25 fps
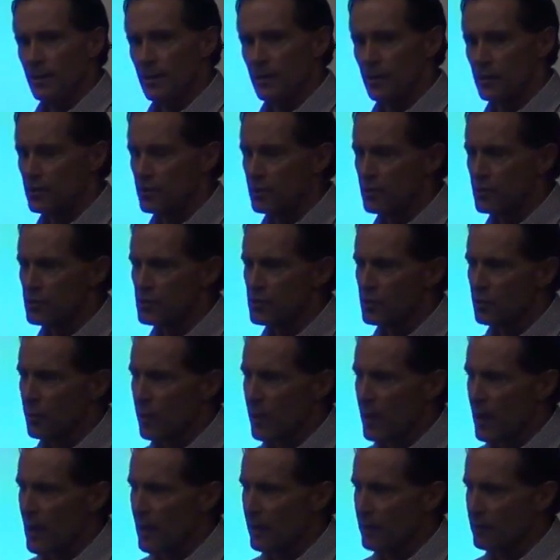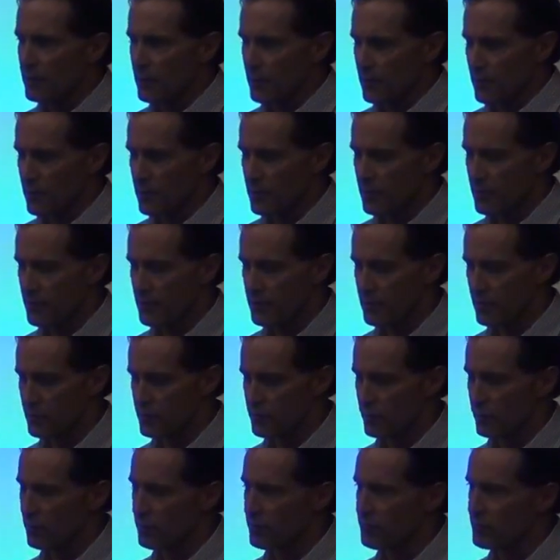excuse their way out of the
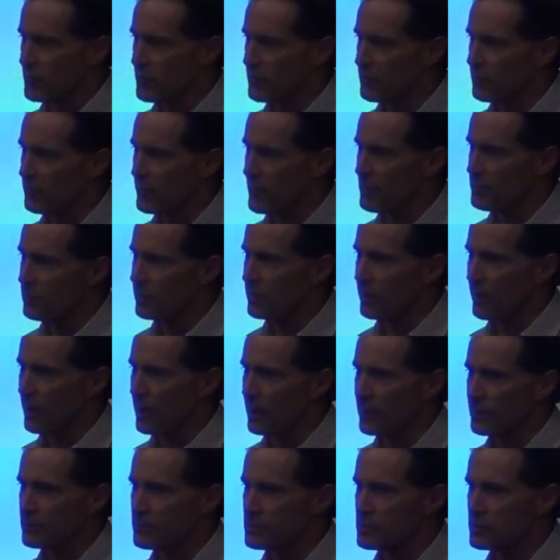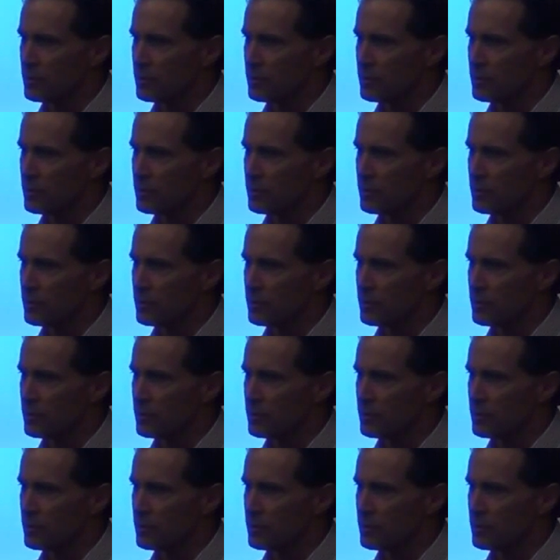sort of theater they put on.